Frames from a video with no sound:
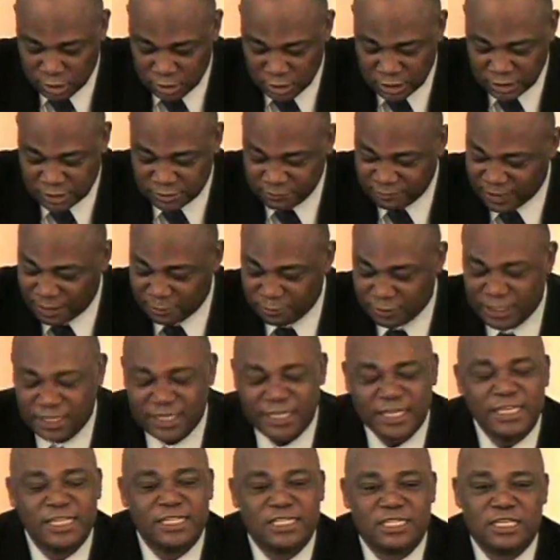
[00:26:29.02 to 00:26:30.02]
it's very
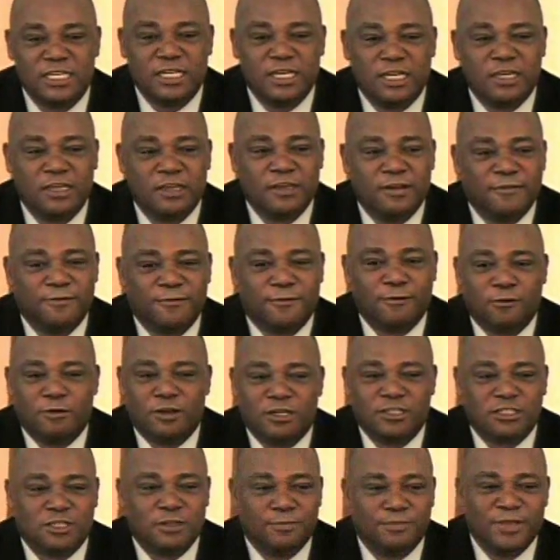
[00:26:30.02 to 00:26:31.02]
easy for
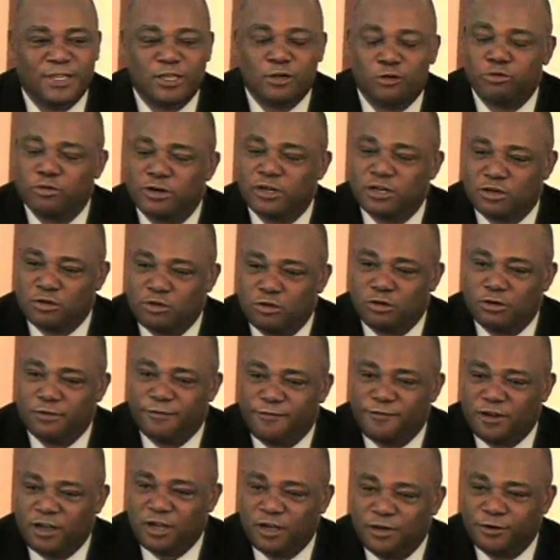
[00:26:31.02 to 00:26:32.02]
us to be critical
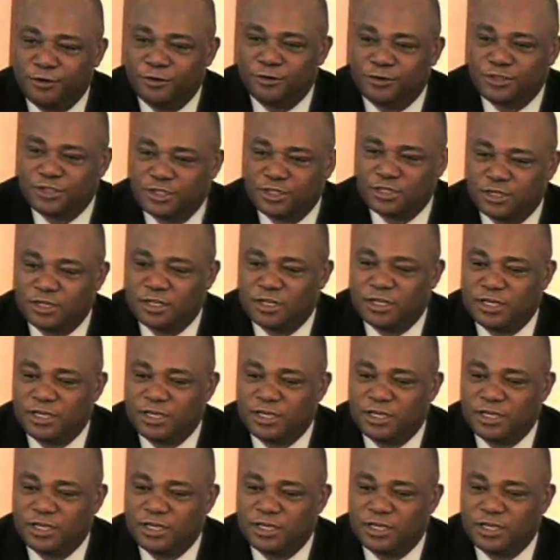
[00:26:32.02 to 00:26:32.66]
of others.